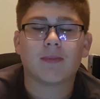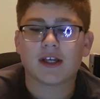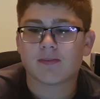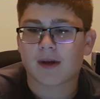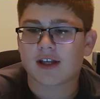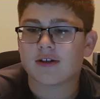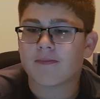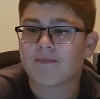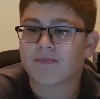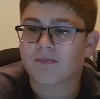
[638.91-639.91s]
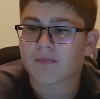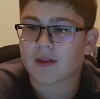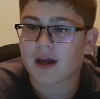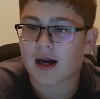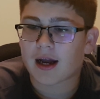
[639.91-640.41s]

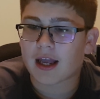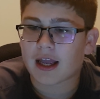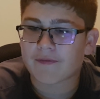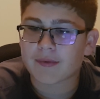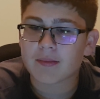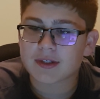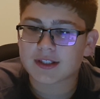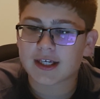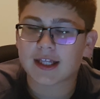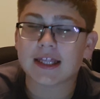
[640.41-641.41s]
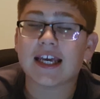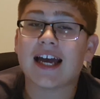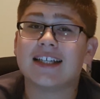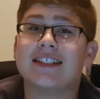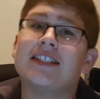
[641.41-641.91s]
If I'm not mistaken, the
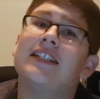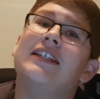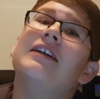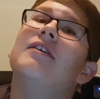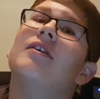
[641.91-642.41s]
SE